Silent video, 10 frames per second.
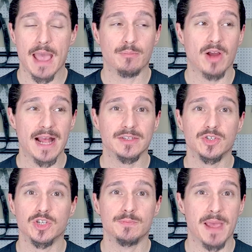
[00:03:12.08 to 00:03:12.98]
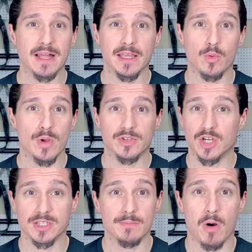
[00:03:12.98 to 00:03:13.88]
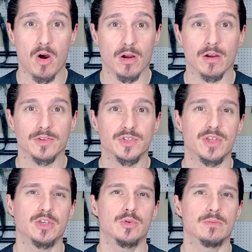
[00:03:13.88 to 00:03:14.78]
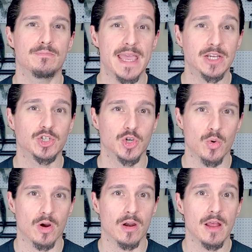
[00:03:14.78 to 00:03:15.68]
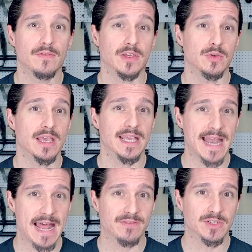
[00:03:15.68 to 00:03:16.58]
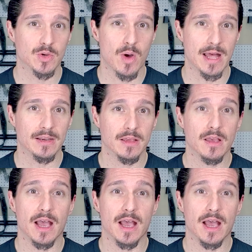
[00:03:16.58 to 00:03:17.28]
and practice just bailing with just the bar so that you make sure that you can get out of a squat.